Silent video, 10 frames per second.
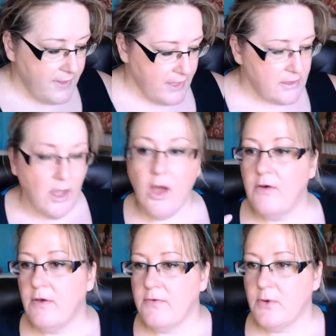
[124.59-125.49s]
Then,
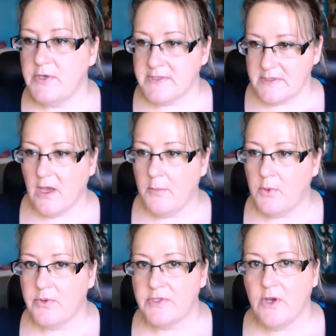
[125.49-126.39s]
I
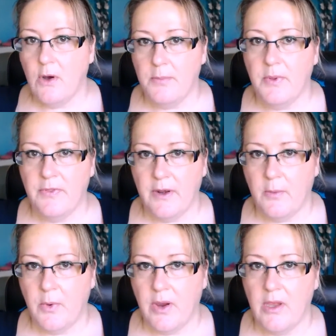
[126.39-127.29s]
bought the top that
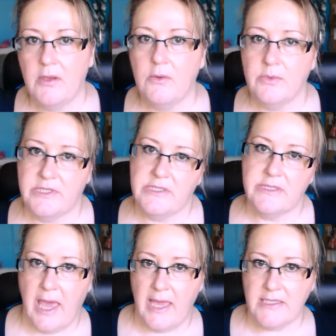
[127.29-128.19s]
I'm wearing, which is
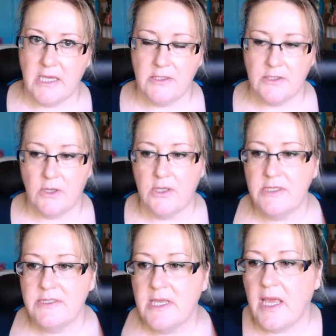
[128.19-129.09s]
$18.
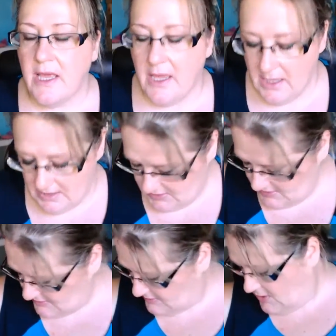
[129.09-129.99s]
And
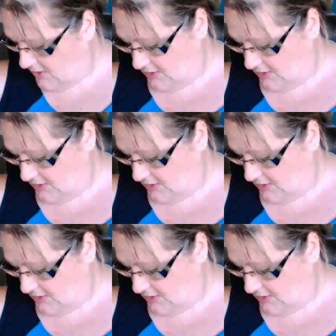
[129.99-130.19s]
it's